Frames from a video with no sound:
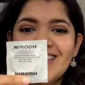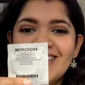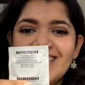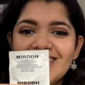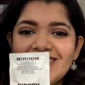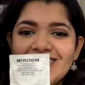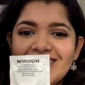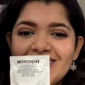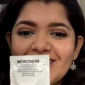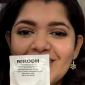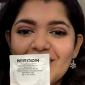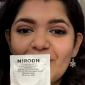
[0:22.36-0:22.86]

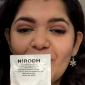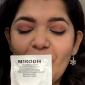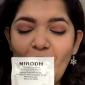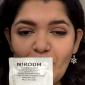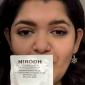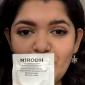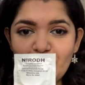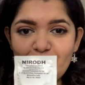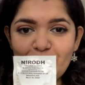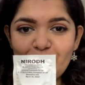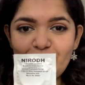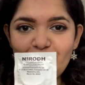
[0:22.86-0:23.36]
This is a
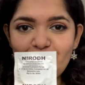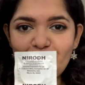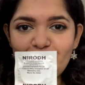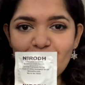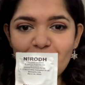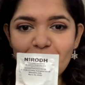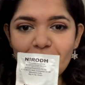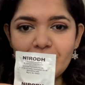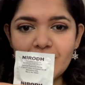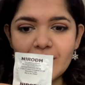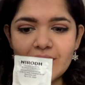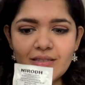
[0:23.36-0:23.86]
condom.
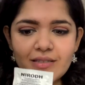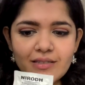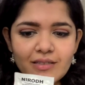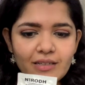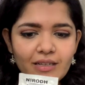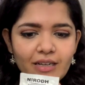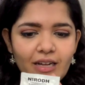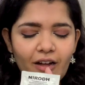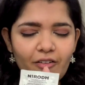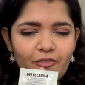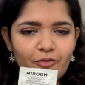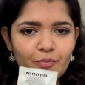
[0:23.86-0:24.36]
This is
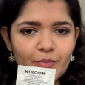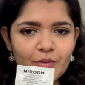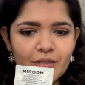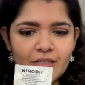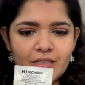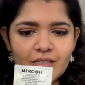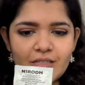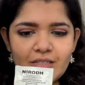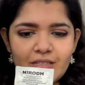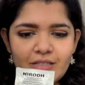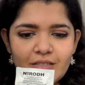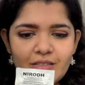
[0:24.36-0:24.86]
the
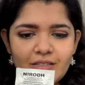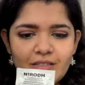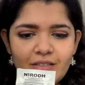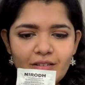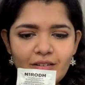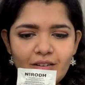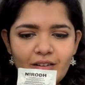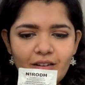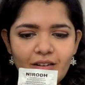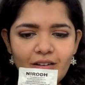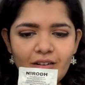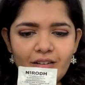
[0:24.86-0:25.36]
government,
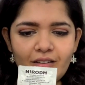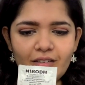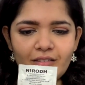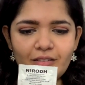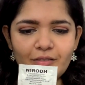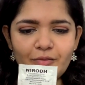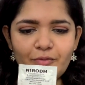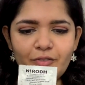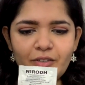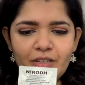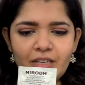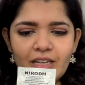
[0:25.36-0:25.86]

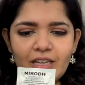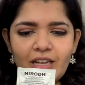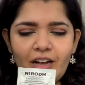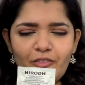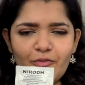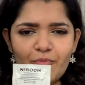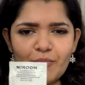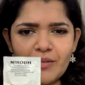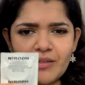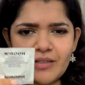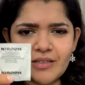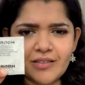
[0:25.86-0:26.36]
the free
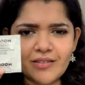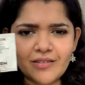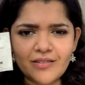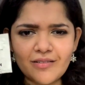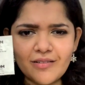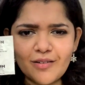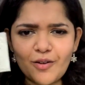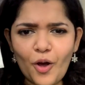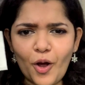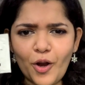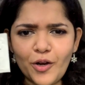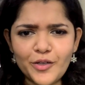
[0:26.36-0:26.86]
government
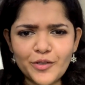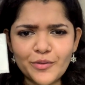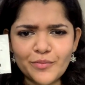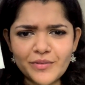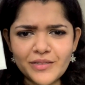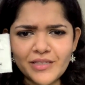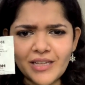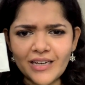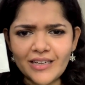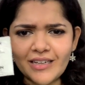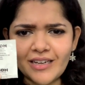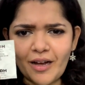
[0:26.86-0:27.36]

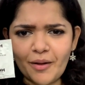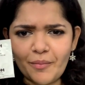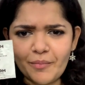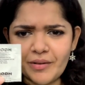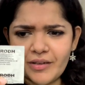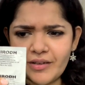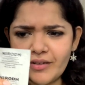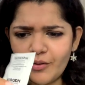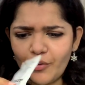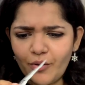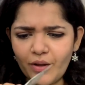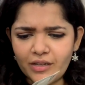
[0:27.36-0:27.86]
condoms that come
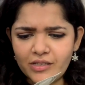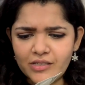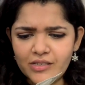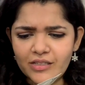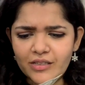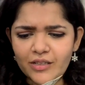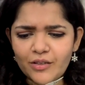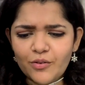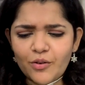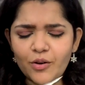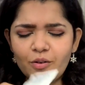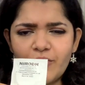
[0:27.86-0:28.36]
in. No,
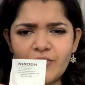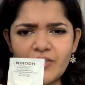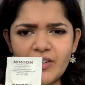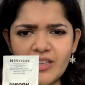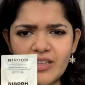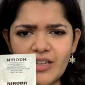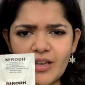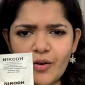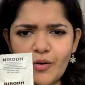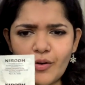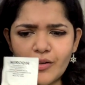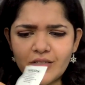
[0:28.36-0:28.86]
actually they're not
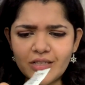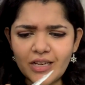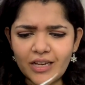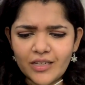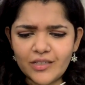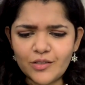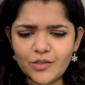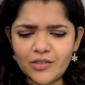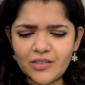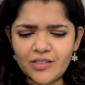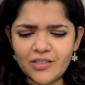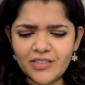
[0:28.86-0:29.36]
free, they cost
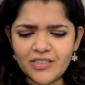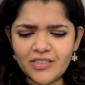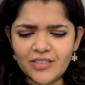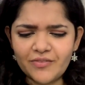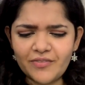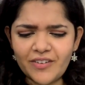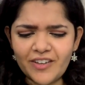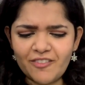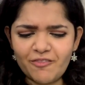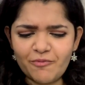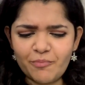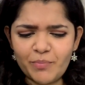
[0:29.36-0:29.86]
like
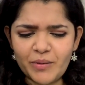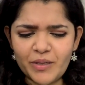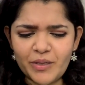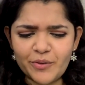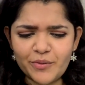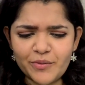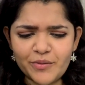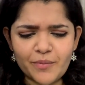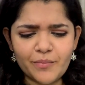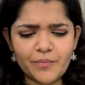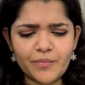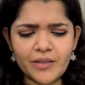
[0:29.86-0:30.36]

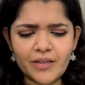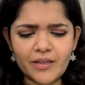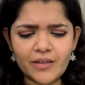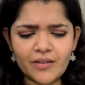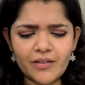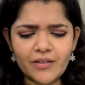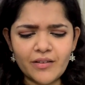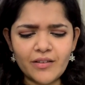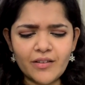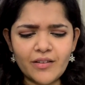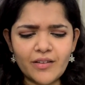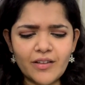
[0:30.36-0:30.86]
35p or something.